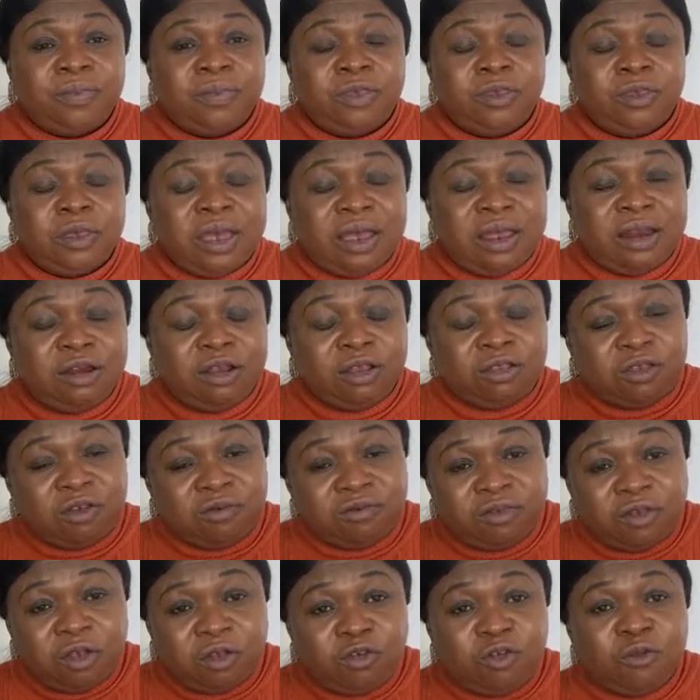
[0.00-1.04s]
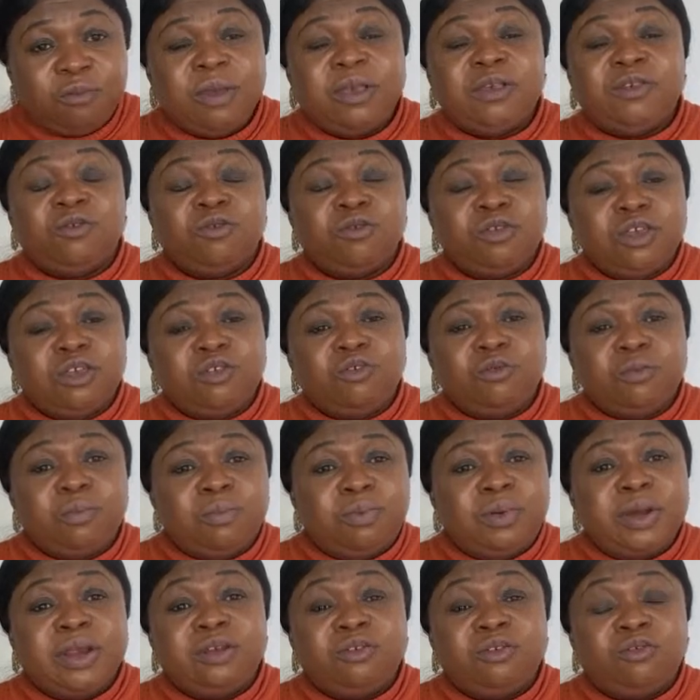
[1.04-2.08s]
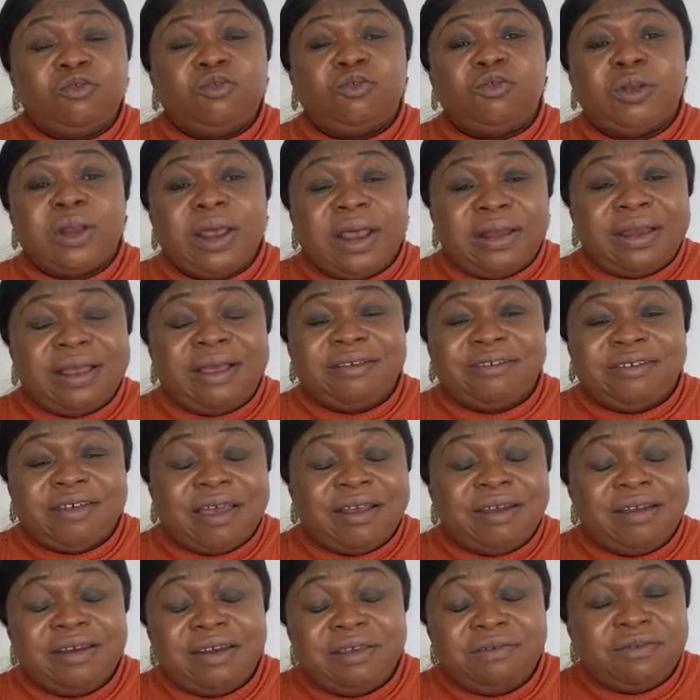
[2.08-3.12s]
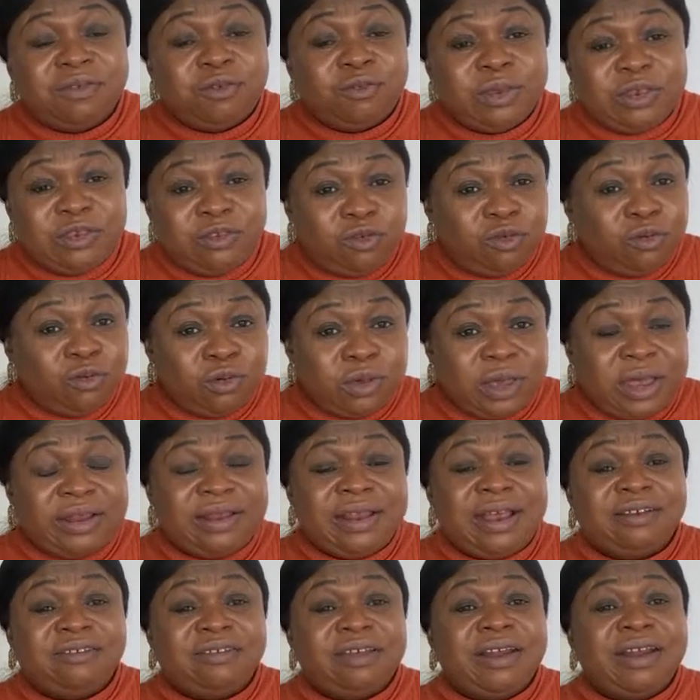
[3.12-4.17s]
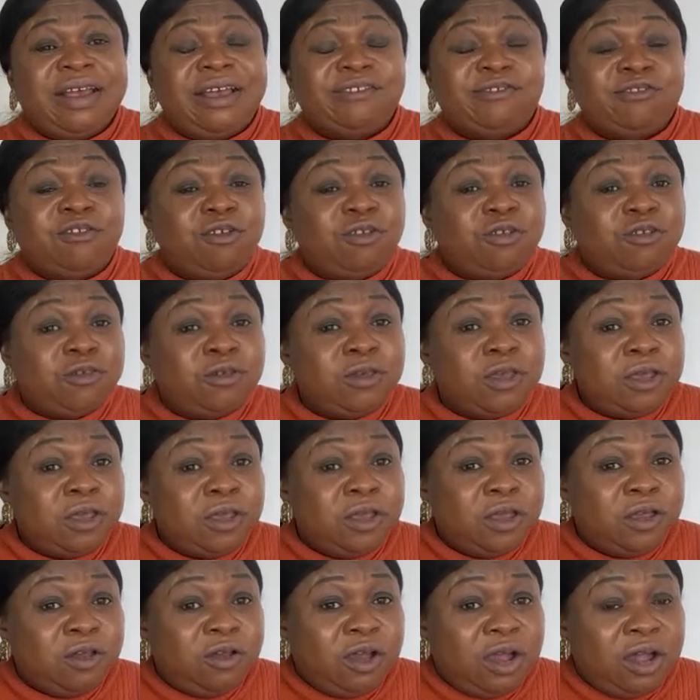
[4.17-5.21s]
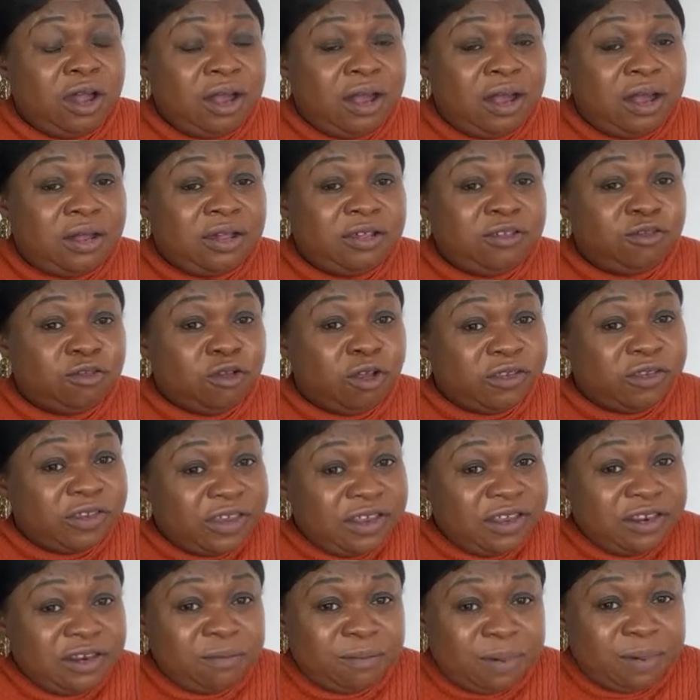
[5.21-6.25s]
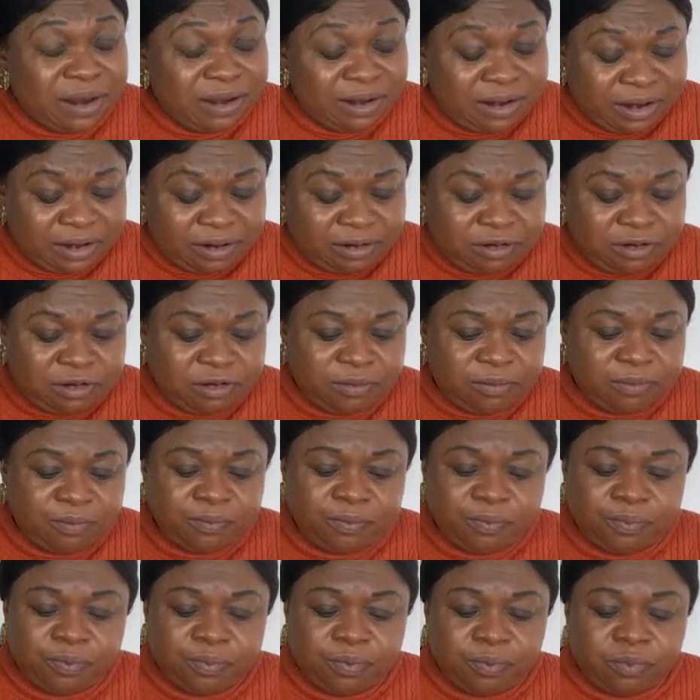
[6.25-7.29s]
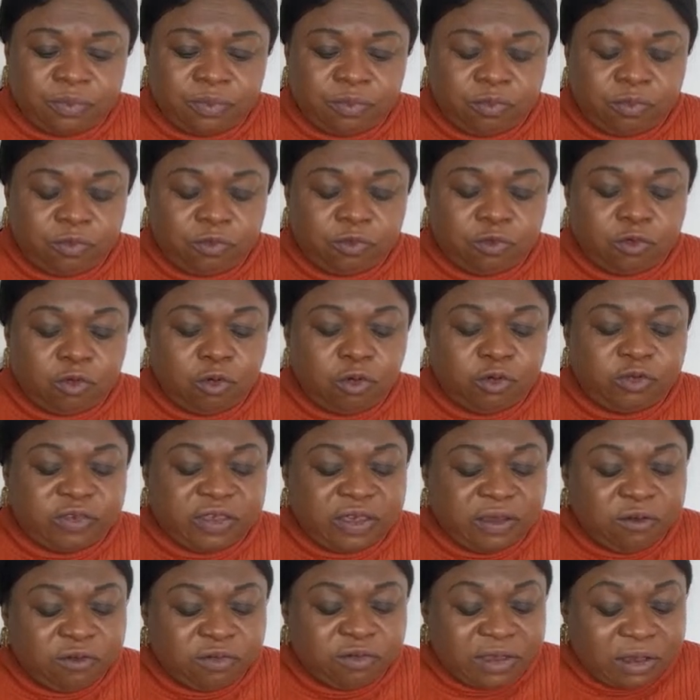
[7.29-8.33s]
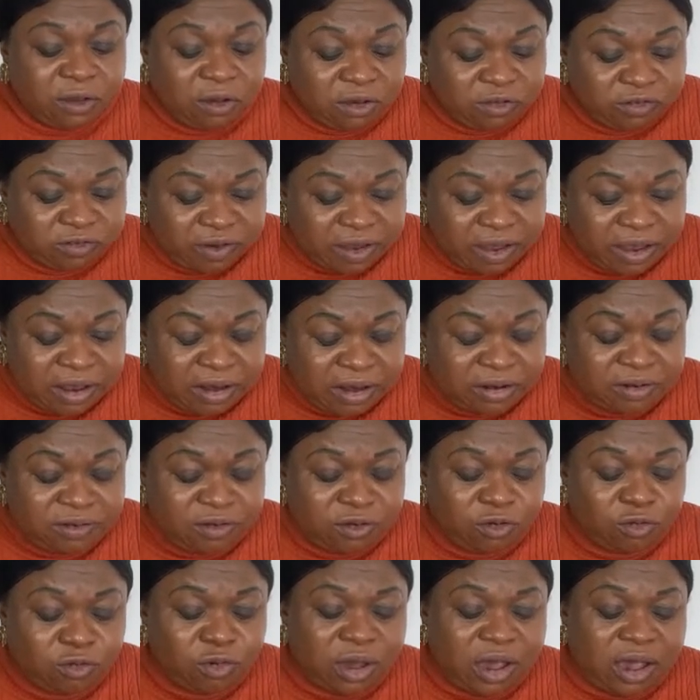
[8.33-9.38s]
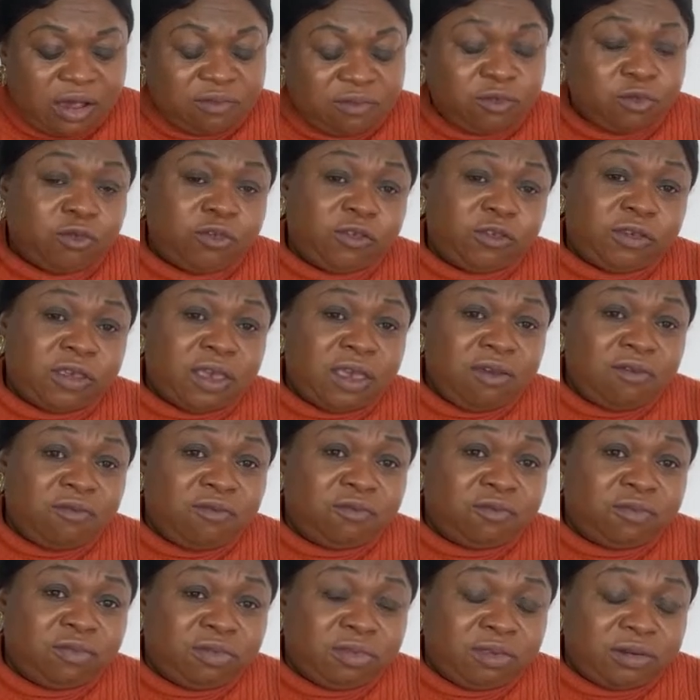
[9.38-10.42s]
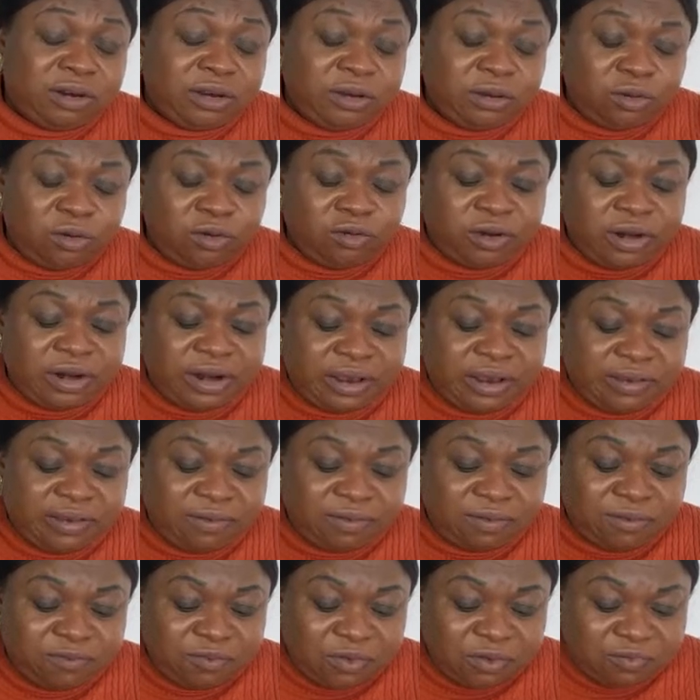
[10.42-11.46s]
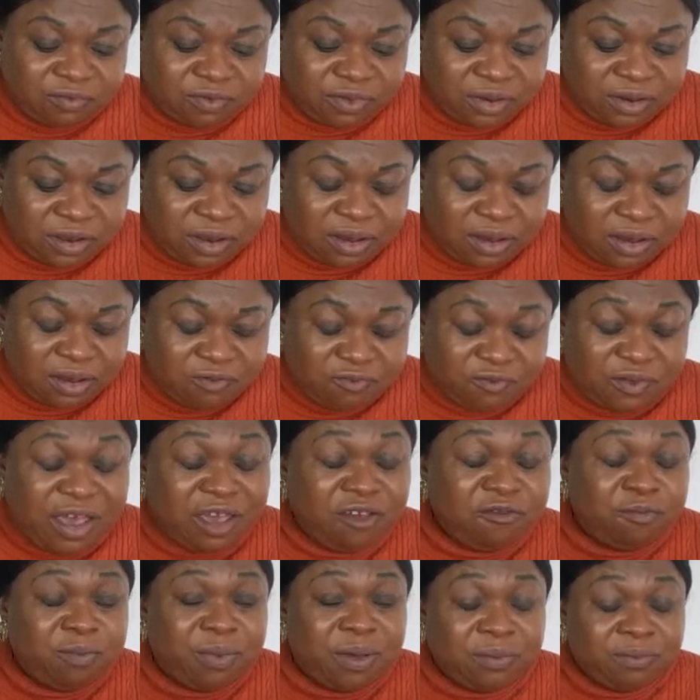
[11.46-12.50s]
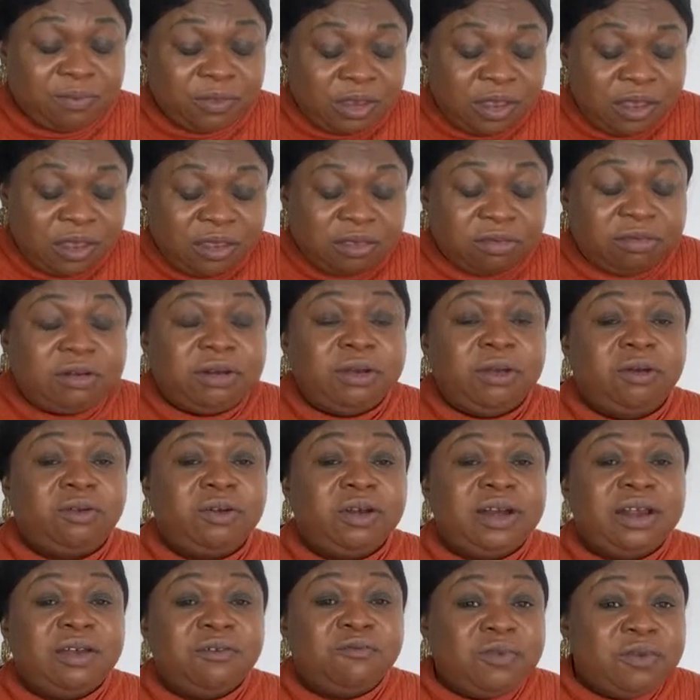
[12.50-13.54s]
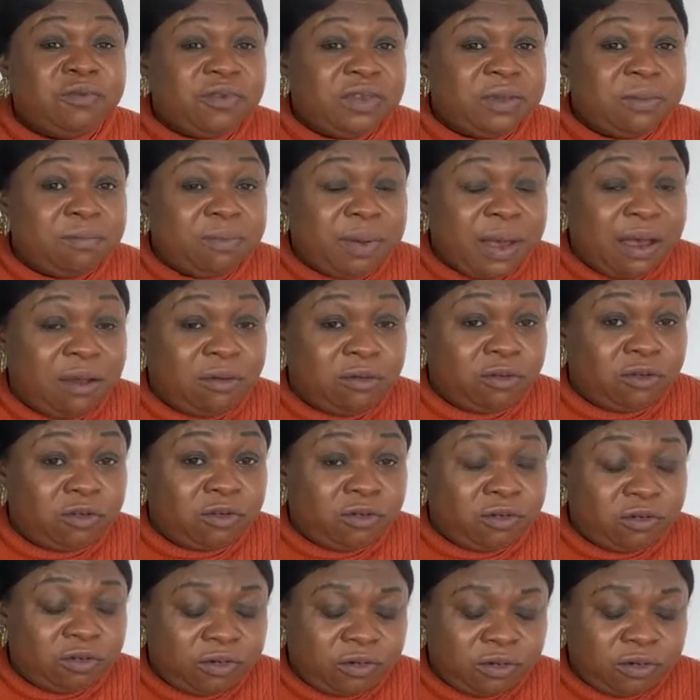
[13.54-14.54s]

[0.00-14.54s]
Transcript: There are a lot of documents you need to bring to show that that child lives with you, and that child has not is not independent. So second child, you have to save £315.